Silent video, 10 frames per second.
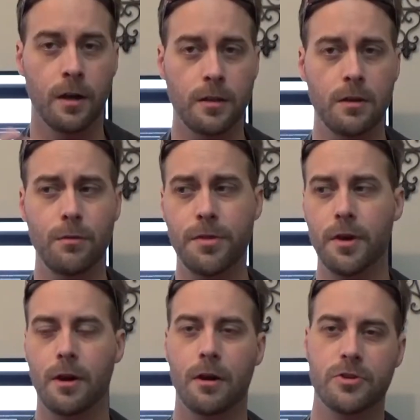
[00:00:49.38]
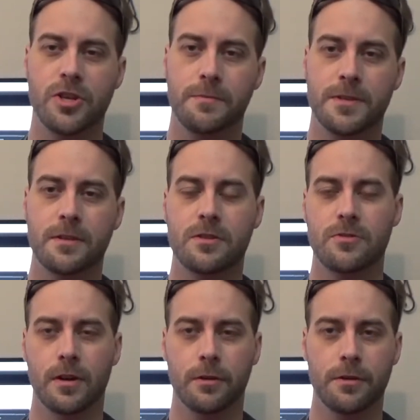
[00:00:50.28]
along with the hardships and
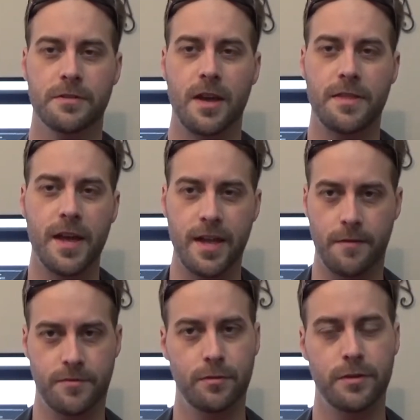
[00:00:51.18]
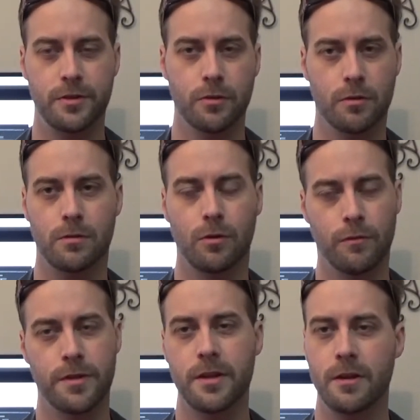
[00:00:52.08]
struggles that they have to endure
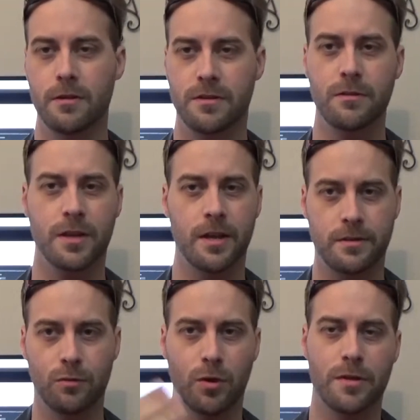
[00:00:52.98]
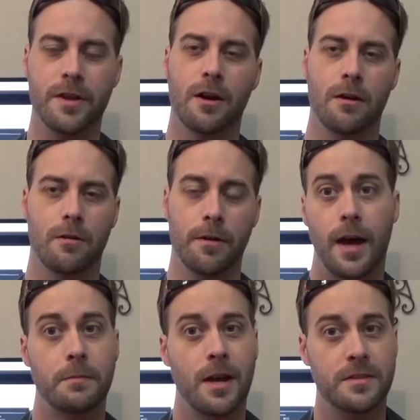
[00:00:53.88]
over the years to get to where they are.
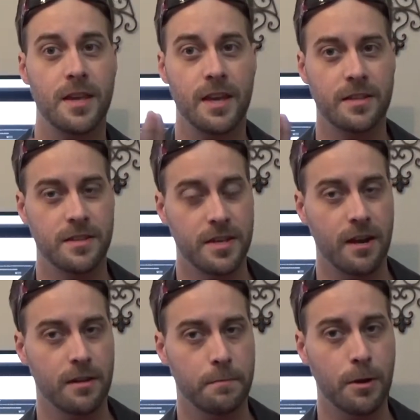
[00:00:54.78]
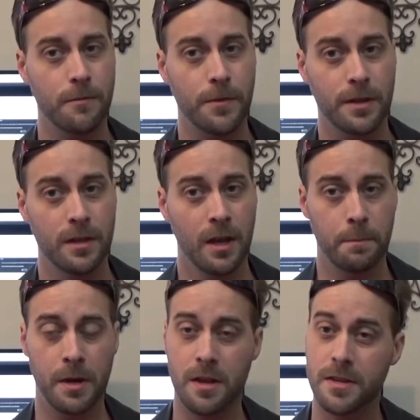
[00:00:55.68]
I'm not saying it's entirely perfect,
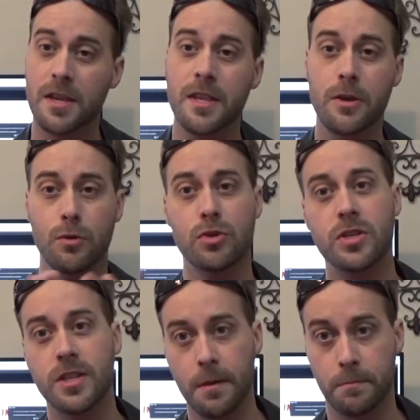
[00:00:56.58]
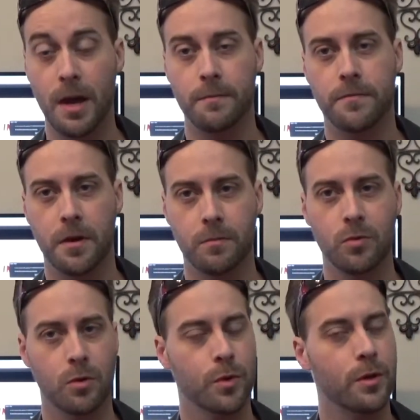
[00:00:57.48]
but it's a huge step up from
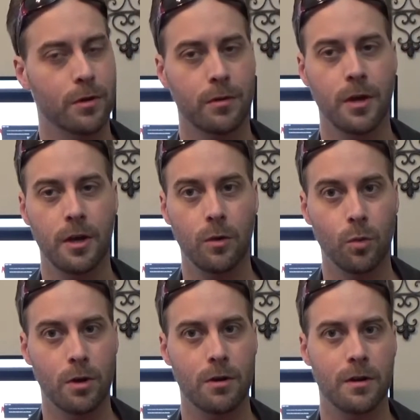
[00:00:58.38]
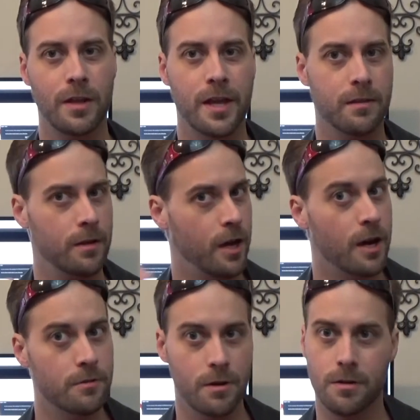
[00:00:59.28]
where we were like a
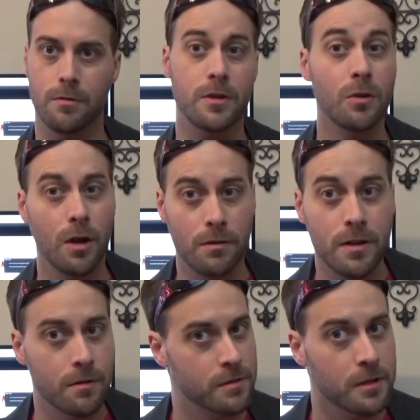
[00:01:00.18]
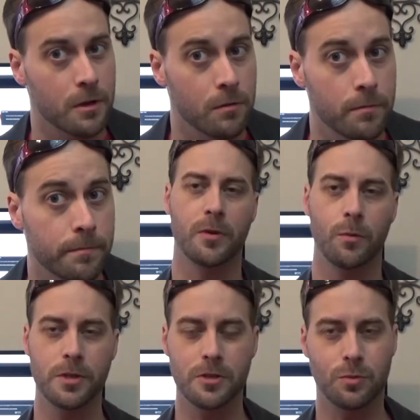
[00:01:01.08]
hundred or two hundred years ago.
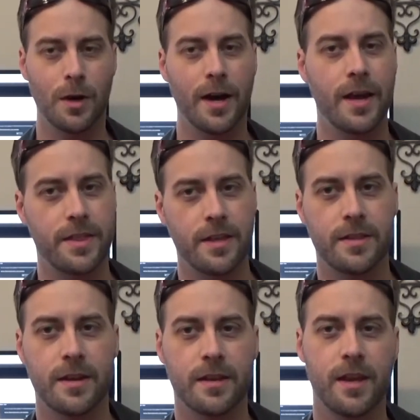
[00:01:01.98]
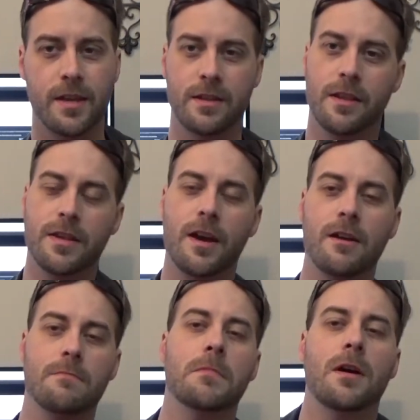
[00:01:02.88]
Which is why they dedicate an
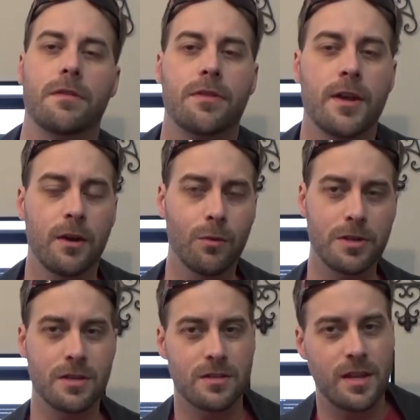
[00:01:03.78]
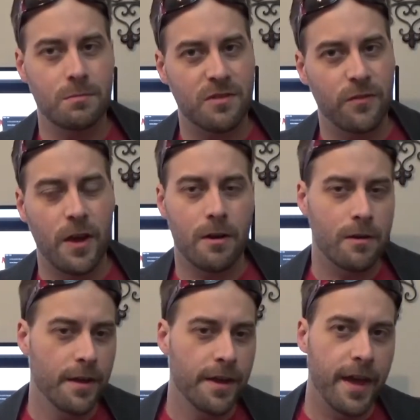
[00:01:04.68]
entire month, which just seems
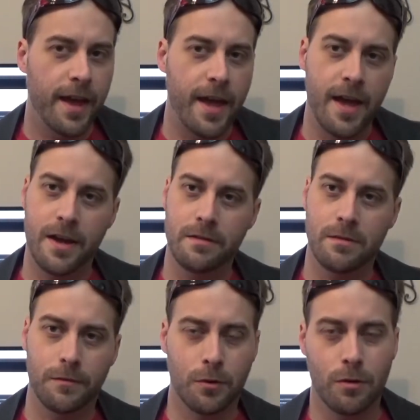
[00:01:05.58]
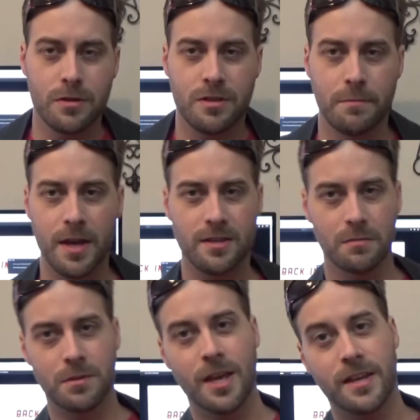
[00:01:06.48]
fair, and of course to make
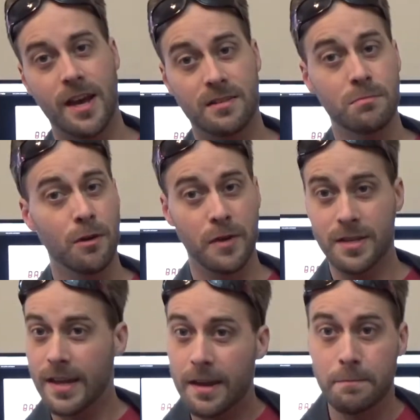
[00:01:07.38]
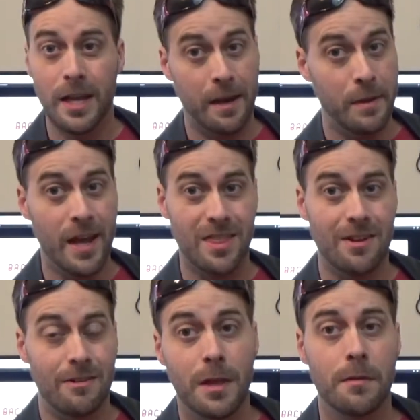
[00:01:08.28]
some kick-ass movies like Black
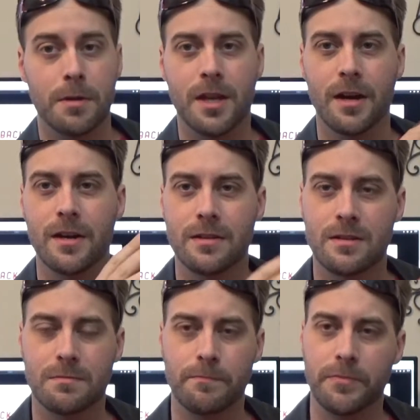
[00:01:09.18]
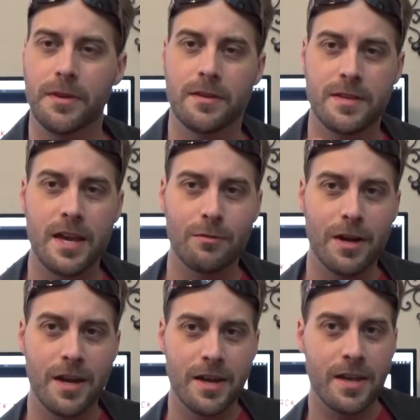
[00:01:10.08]
Panther. Because,
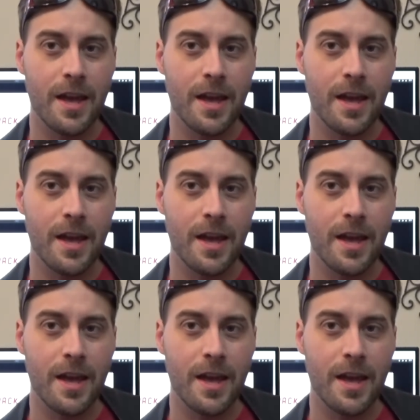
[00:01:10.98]
segue,